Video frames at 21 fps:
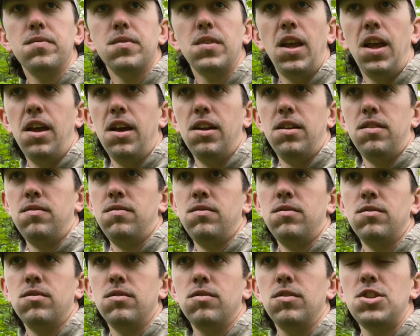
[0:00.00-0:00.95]
And
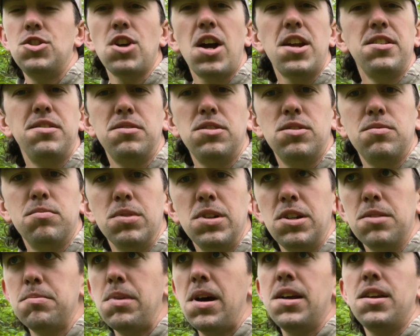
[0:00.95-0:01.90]
we tried
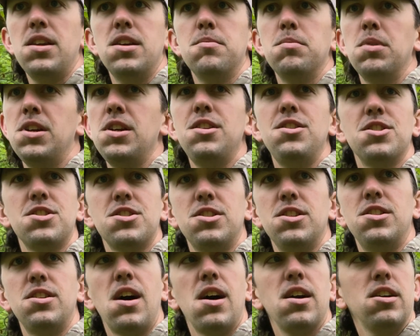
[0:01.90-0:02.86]
bringing him back in, but he just
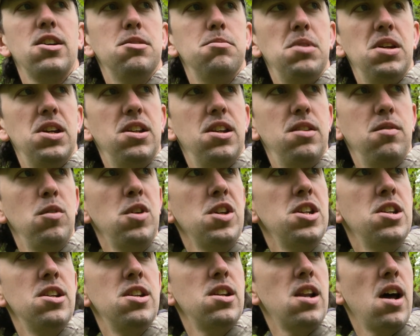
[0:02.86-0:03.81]
did not come in, and we
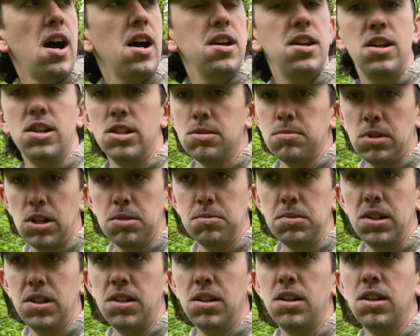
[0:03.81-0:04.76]
did not hear him
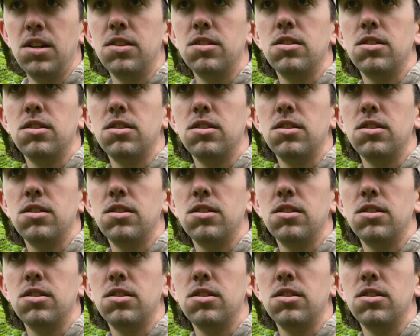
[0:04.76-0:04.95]
come in.